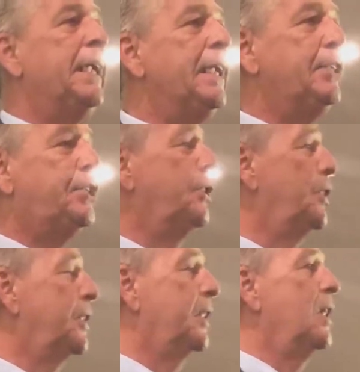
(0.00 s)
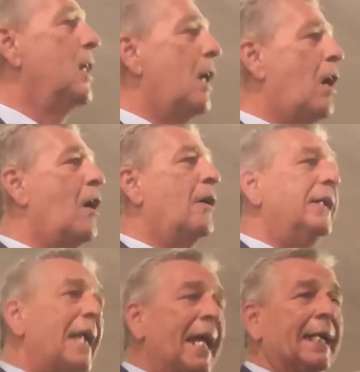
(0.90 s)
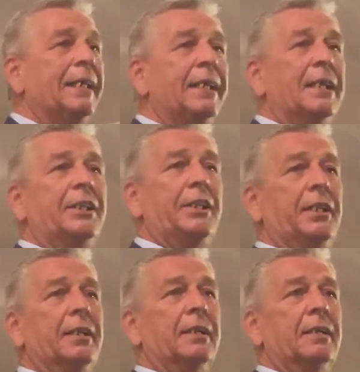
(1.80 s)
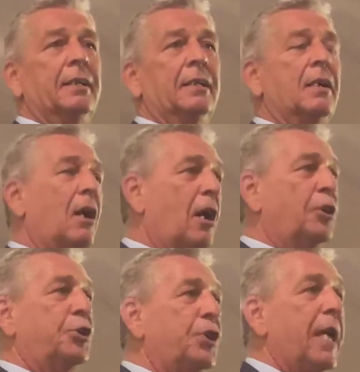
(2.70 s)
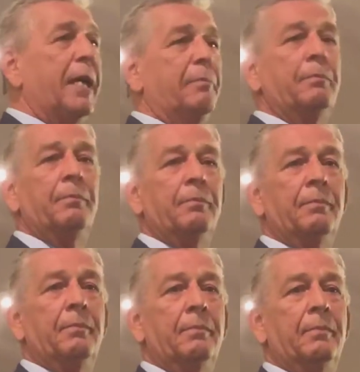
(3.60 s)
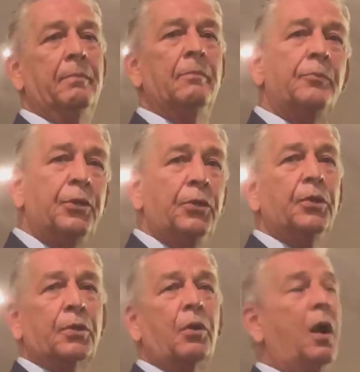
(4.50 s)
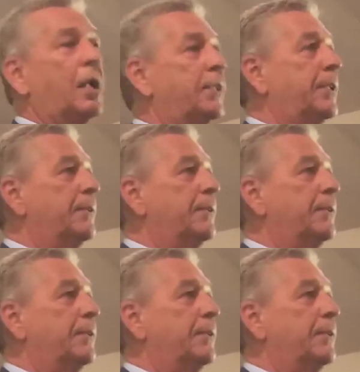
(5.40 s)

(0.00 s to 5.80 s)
He took our nakedness, our shame, to the cross.